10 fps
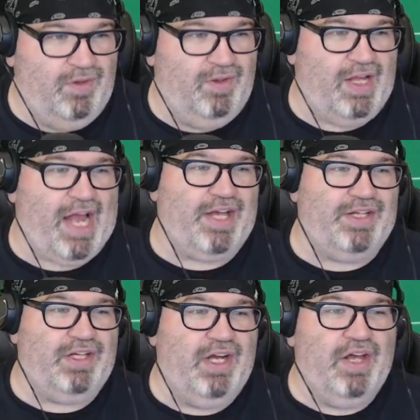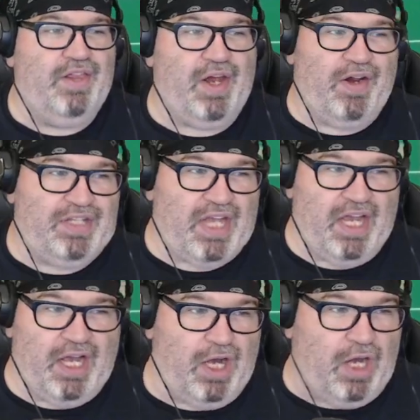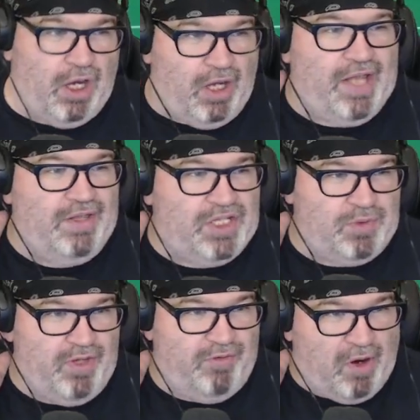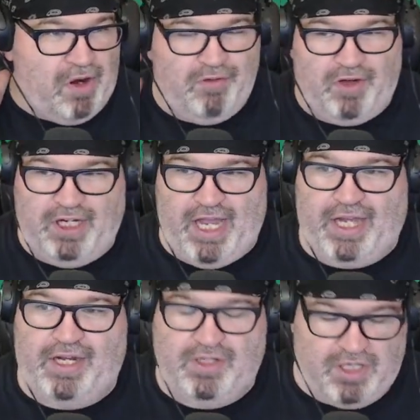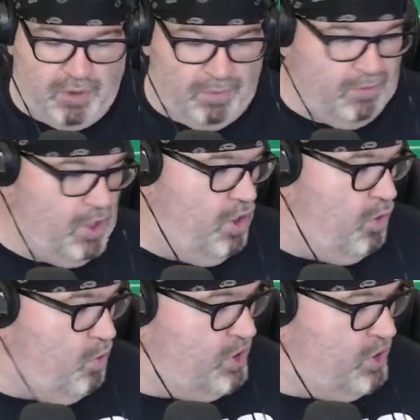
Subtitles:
And there is I'll end this with a very funny anecdote, which